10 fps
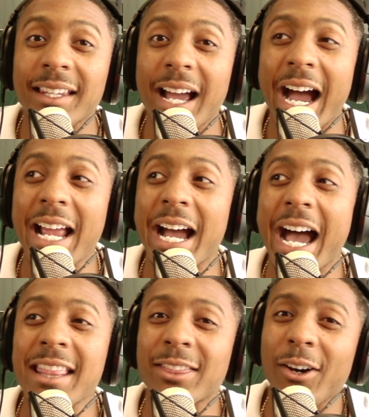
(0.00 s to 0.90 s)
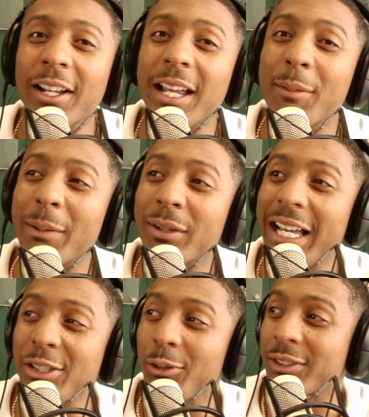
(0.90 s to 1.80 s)
I thought, I'm
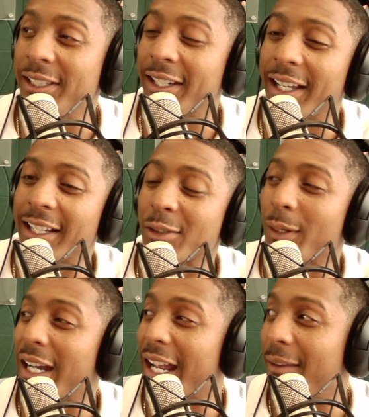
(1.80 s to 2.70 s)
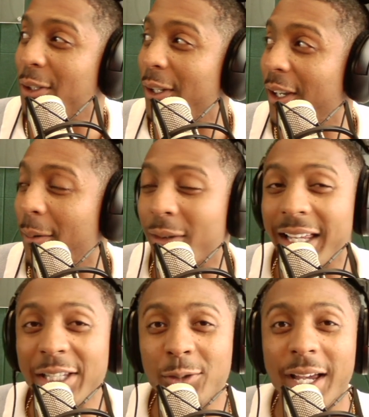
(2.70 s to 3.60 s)
glad you, CK, that's why I have you here. I'm
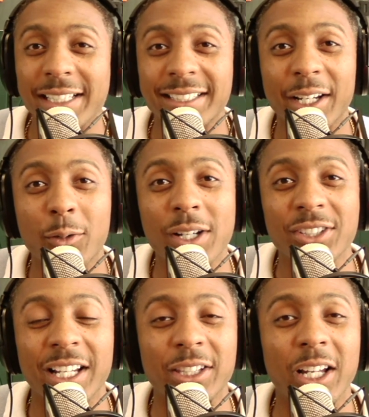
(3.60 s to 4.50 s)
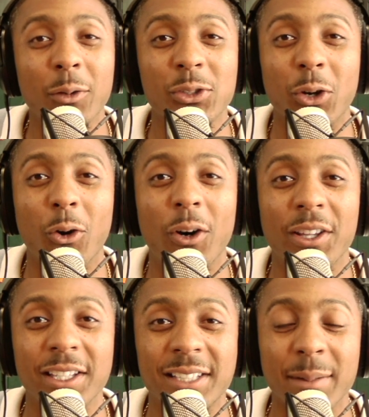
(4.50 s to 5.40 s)
glad you asked that question. I thought it was on
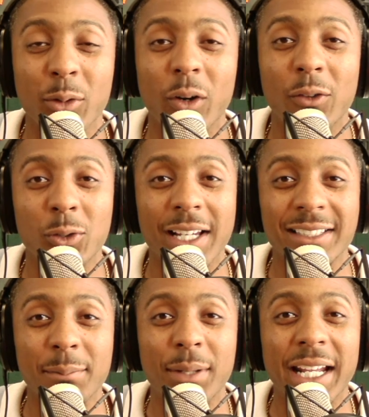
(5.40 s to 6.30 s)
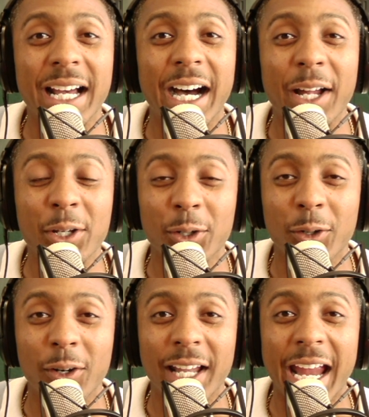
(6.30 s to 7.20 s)
the Timberwolves. You actually bet under
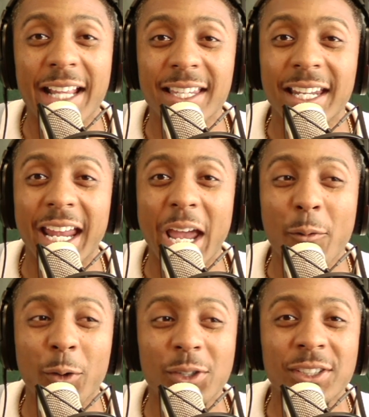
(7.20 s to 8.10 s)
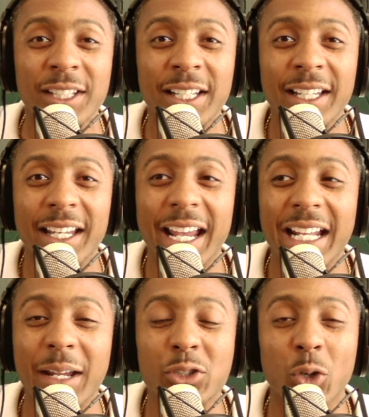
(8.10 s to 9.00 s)
on Anthony Edwards.
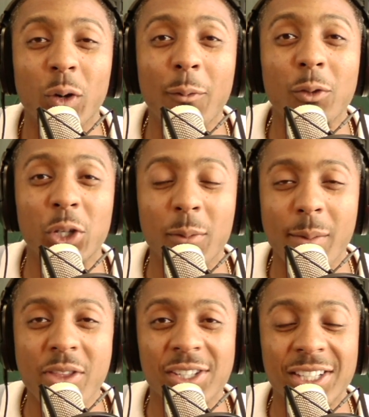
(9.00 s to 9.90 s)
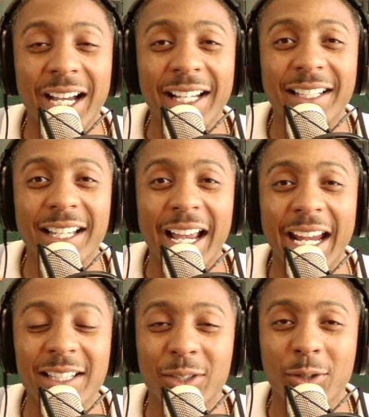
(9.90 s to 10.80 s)
And do you remember the shot? I
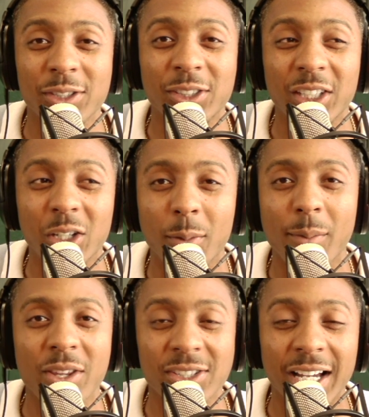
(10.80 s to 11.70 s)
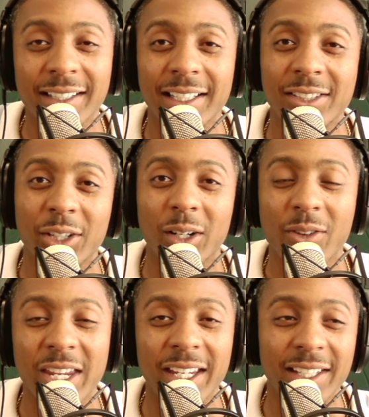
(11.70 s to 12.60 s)
hate to do this to you. Do you remember the shot that took it over
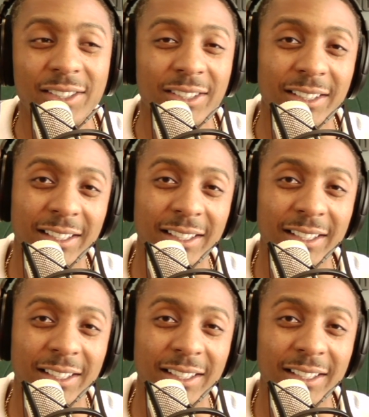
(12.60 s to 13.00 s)
the edge?